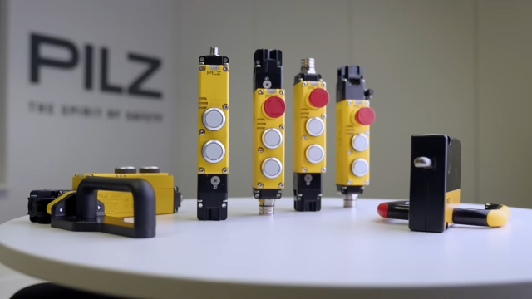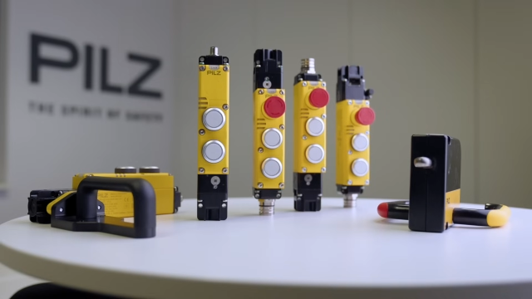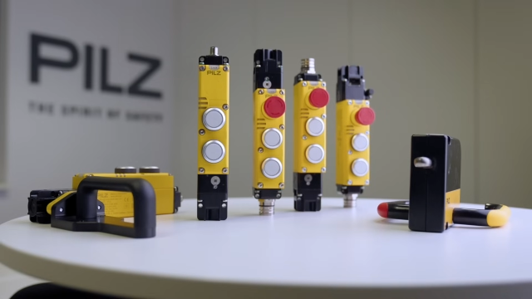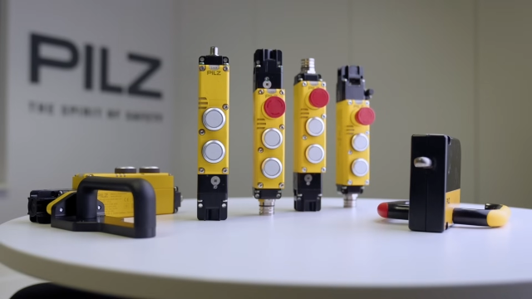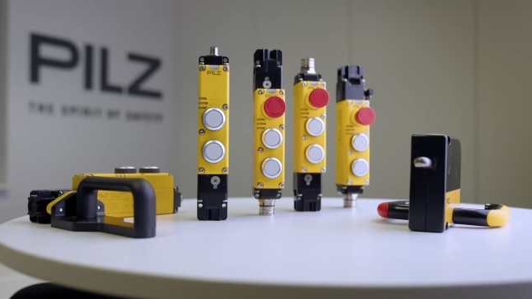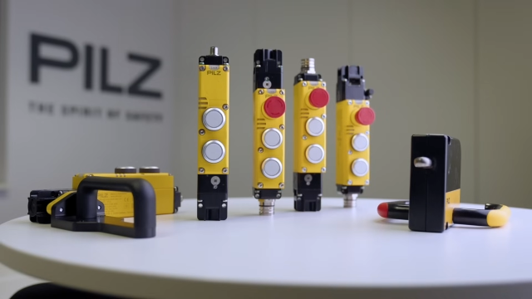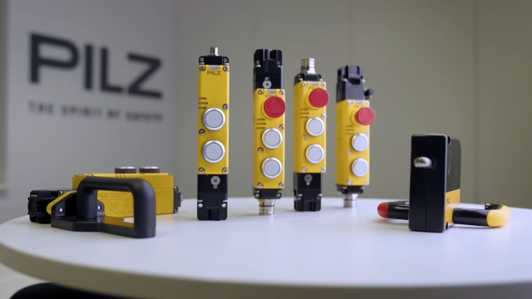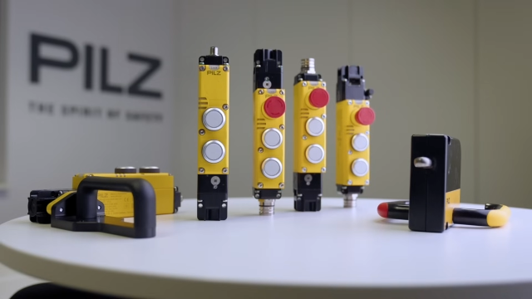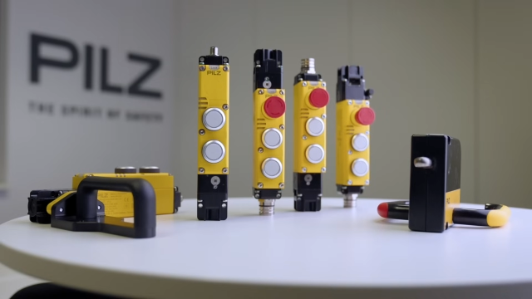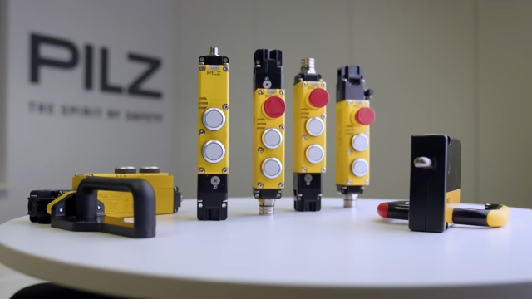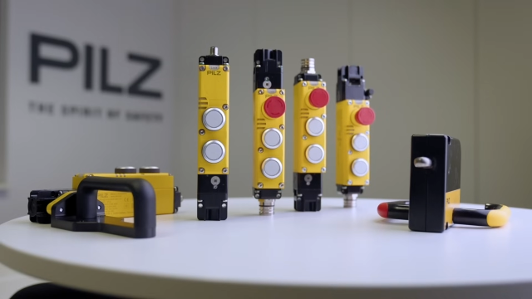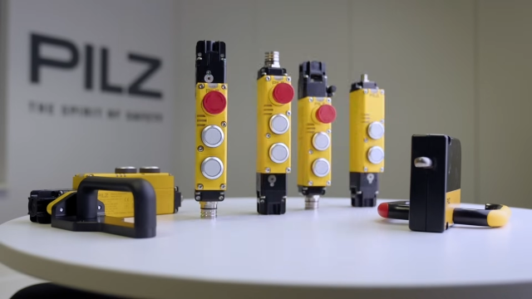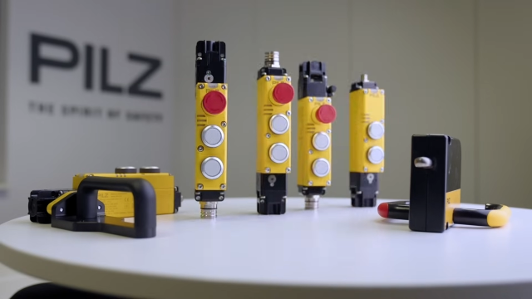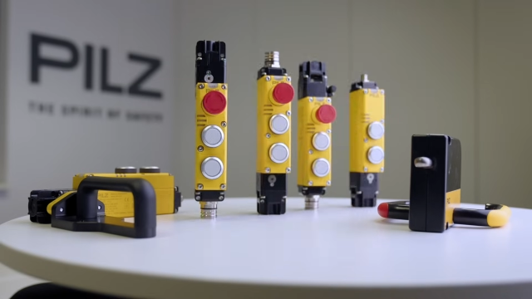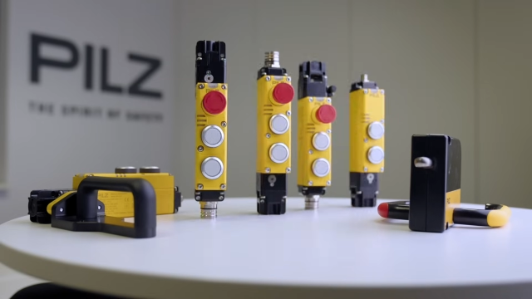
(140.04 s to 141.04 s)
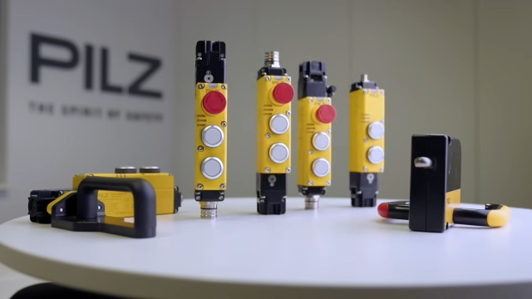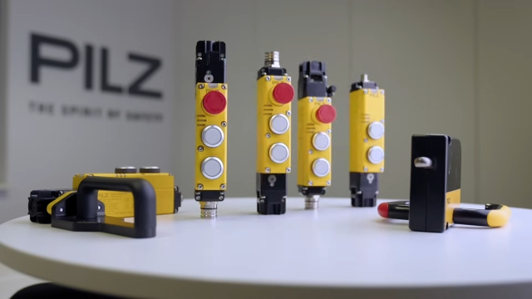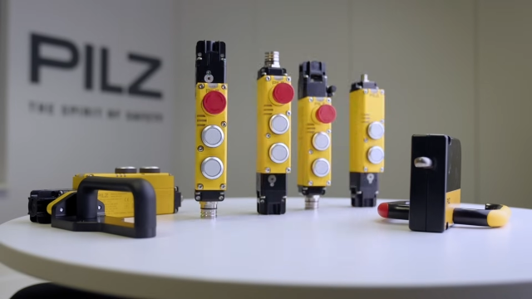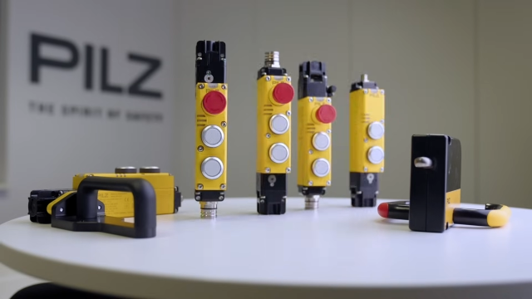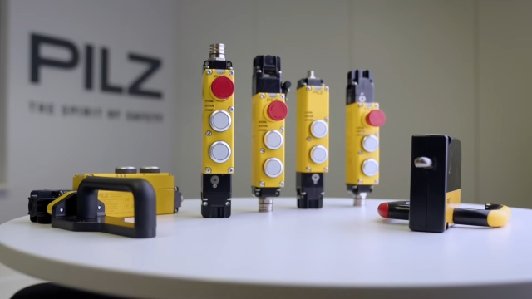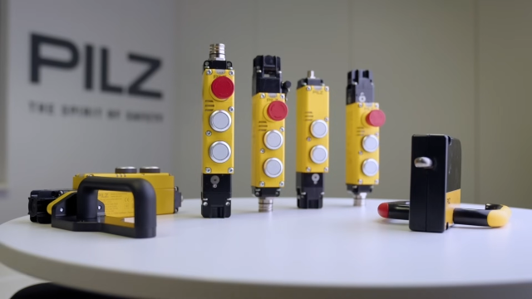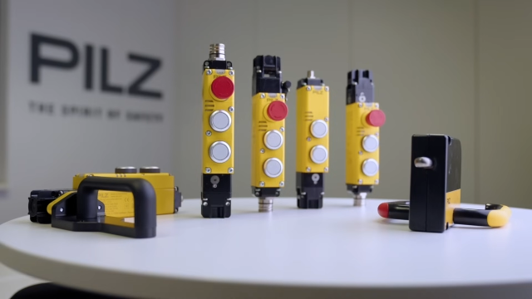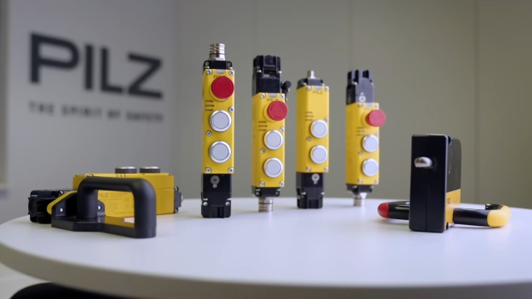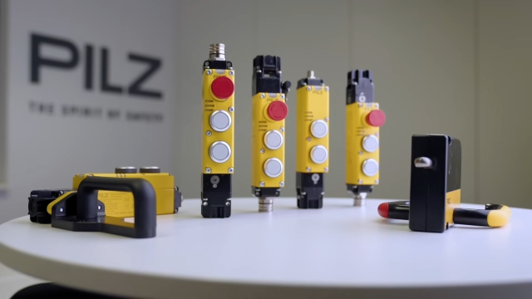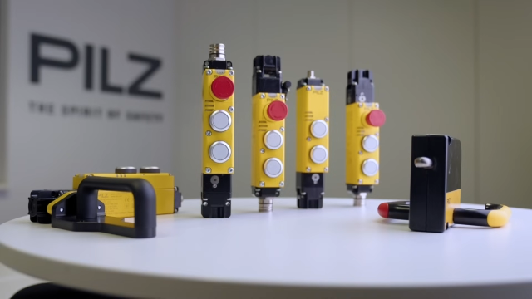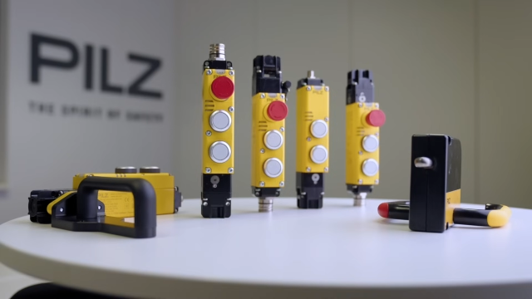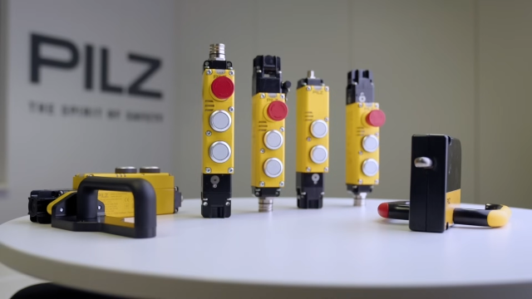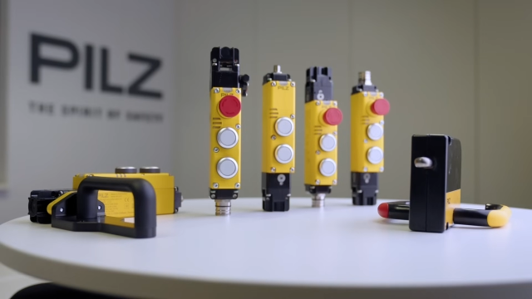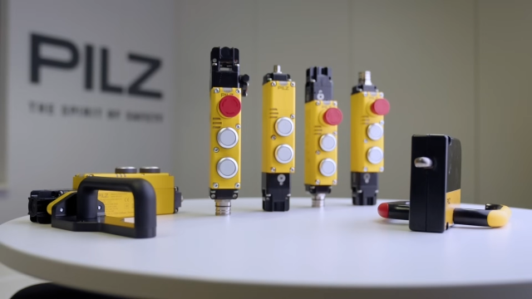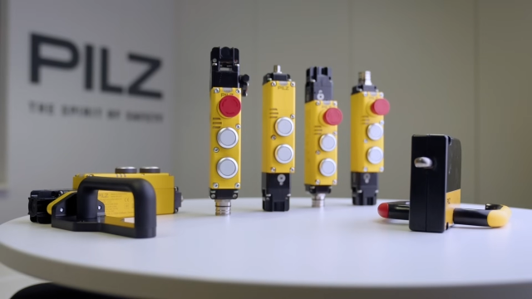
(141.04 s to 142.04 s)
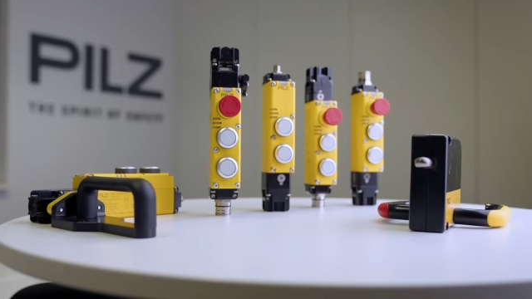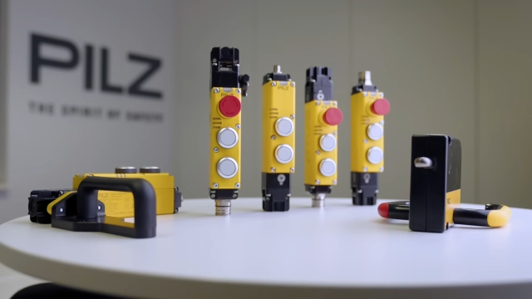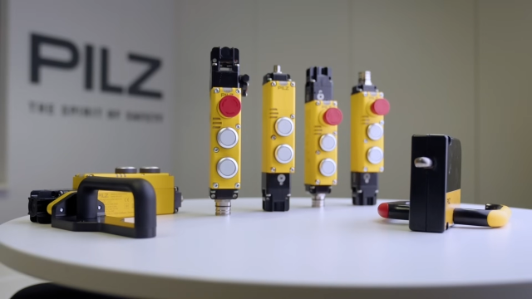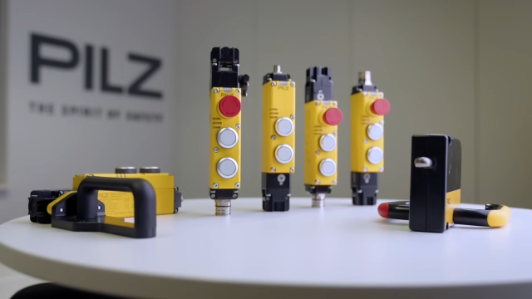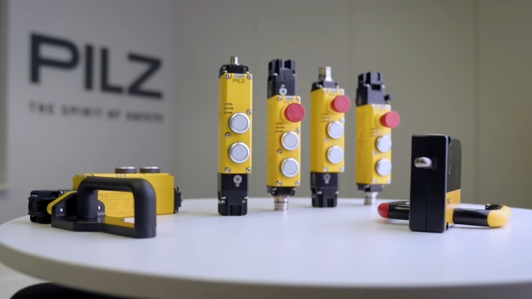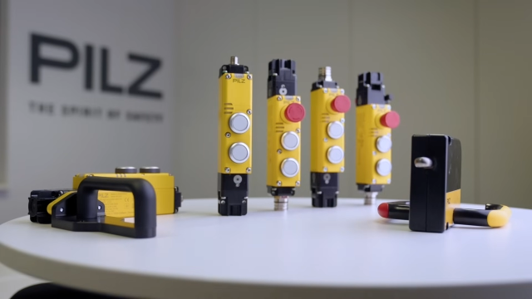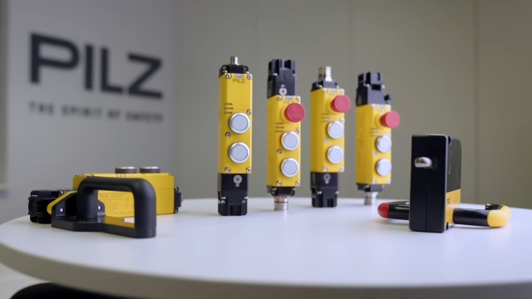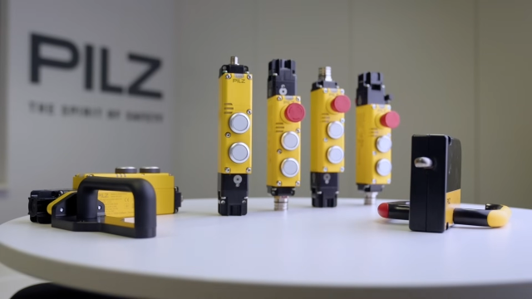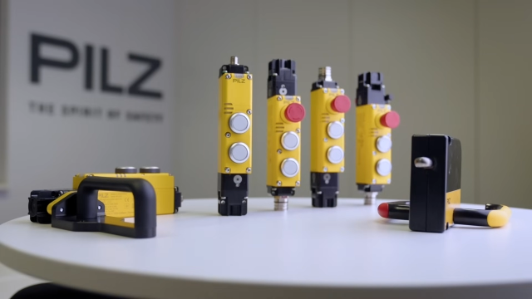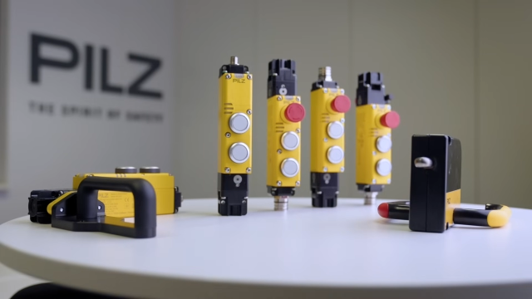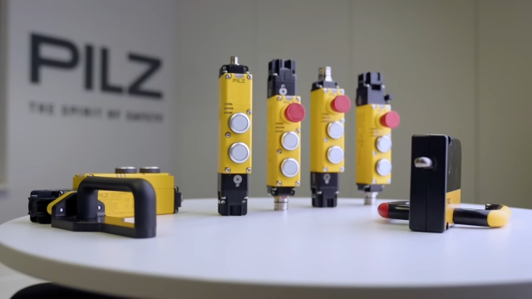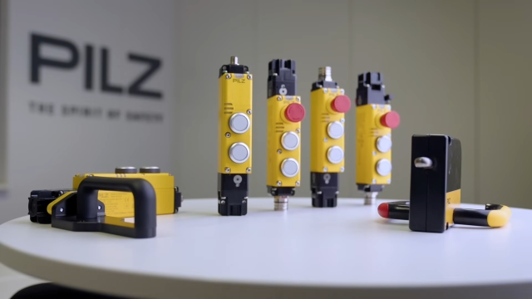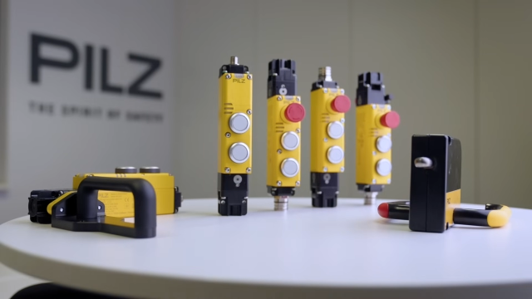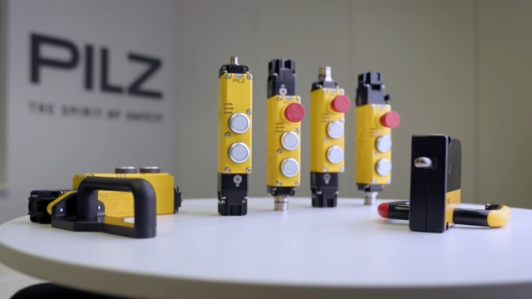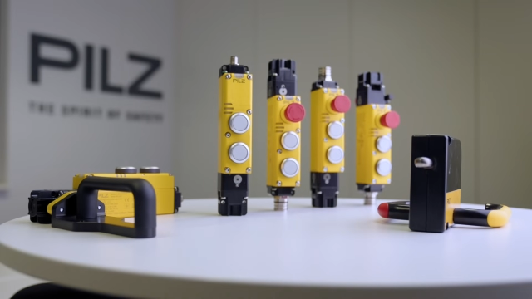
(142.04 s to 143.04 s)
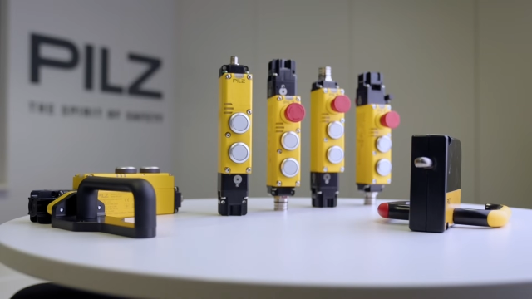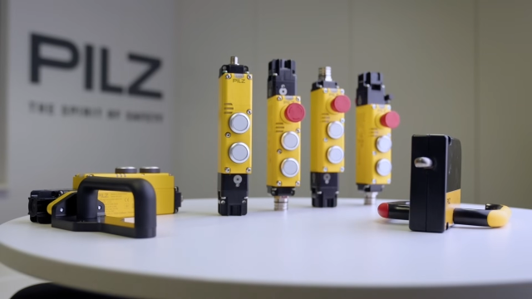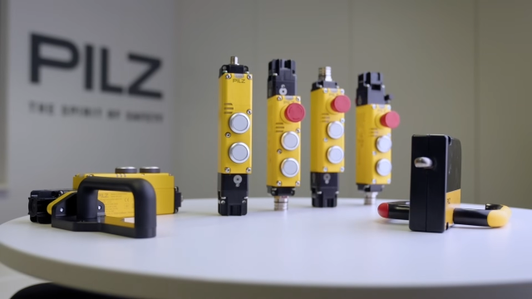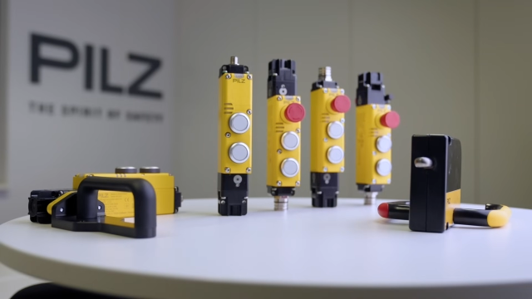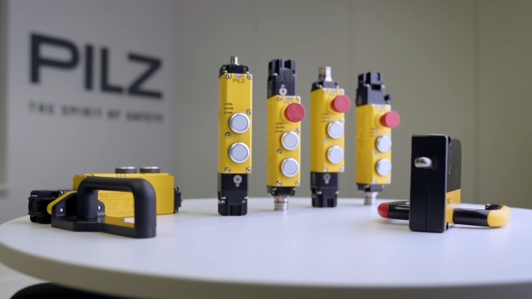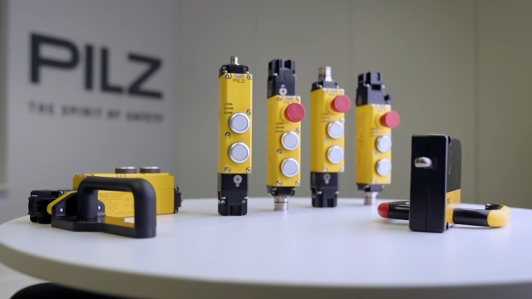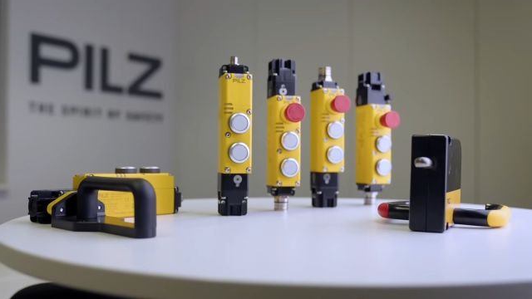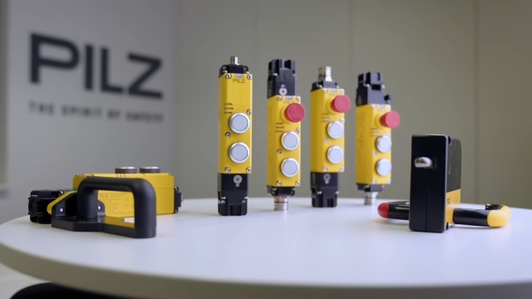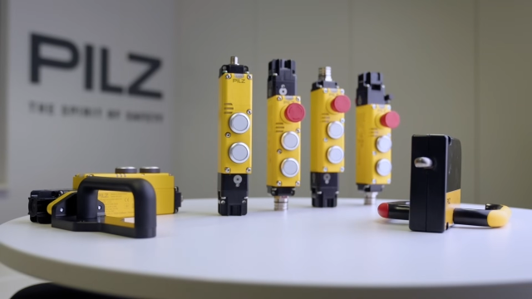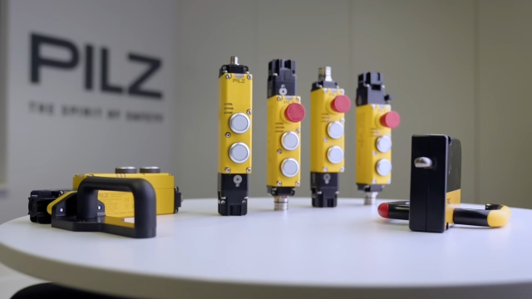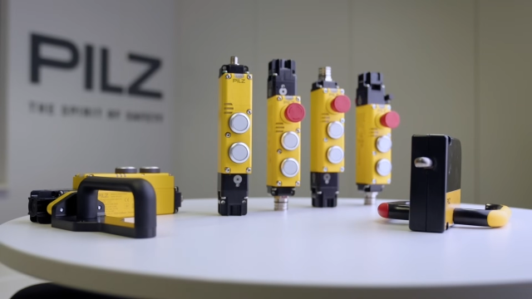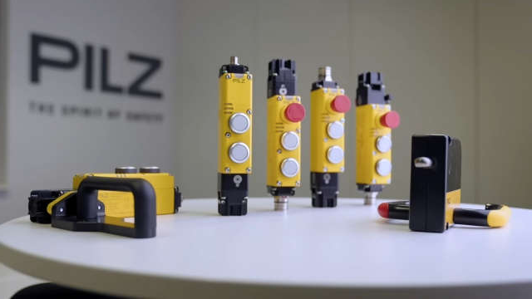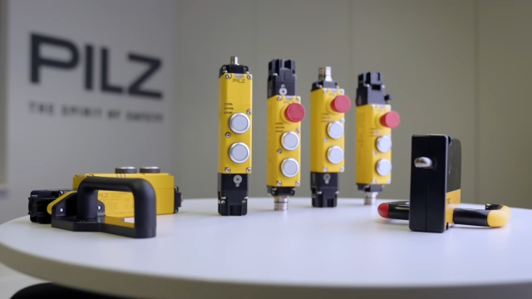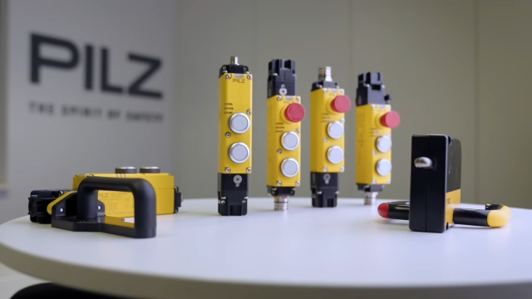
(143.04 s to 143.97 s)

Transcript: No face is visible, so there are no lips to read.